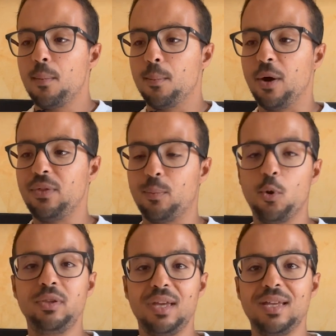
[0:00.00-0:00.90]
But the
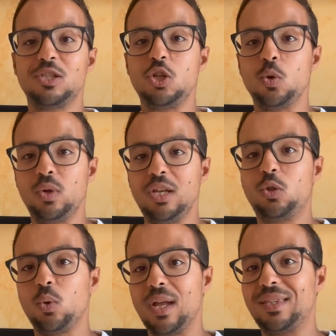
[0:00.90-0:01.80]
point is you
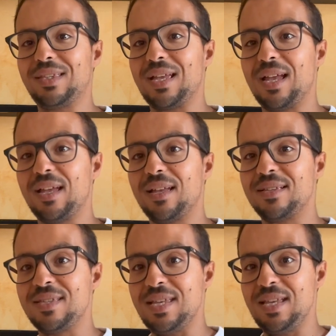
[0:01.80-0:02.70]
need to get
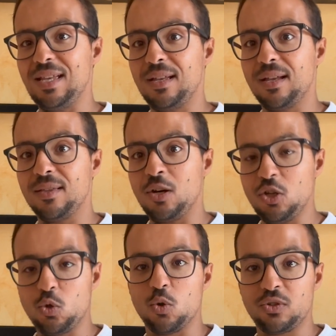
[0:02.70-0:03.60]
the
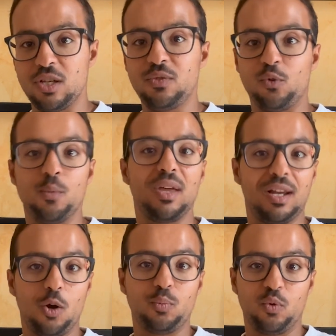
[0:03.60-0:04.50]
resources from the
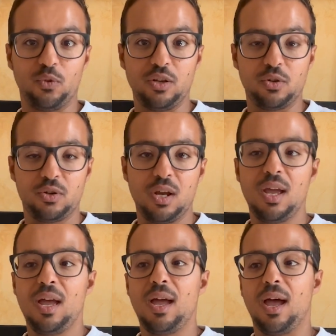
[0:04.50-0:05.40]
cloud provider.
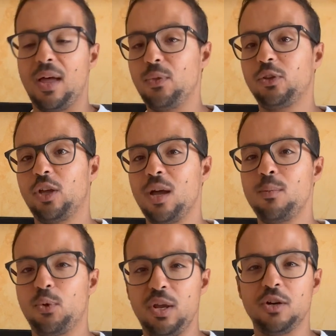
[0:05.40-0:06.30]
At the
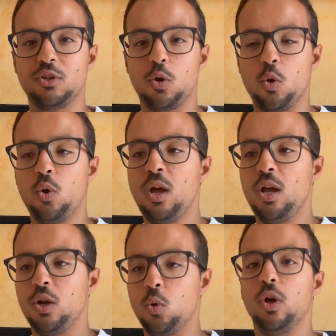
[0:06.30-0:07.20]
time, three years ago,
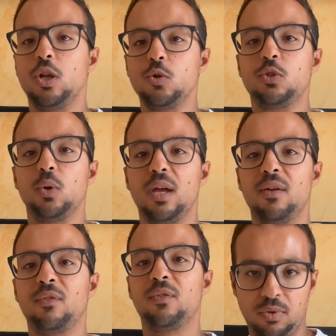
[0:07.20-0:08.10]
Google used to
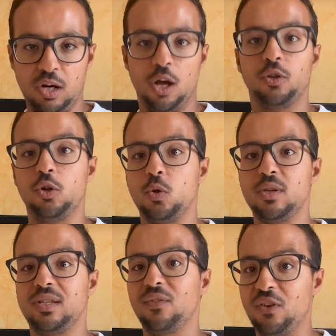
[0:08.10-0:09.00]
give 300
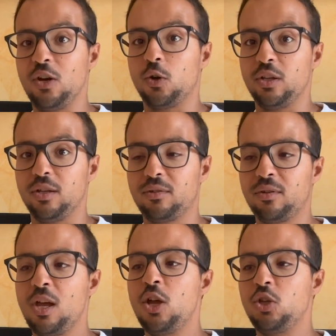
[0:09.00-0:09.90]
USD free
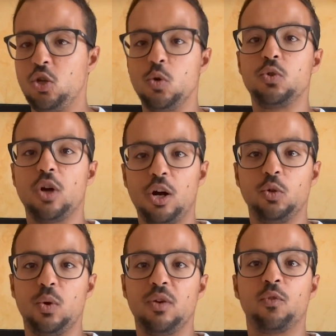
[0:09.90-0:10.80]
credit to use
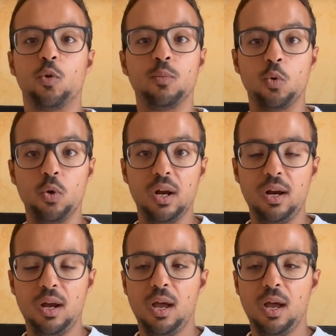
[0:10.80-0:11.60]
hardware from Google.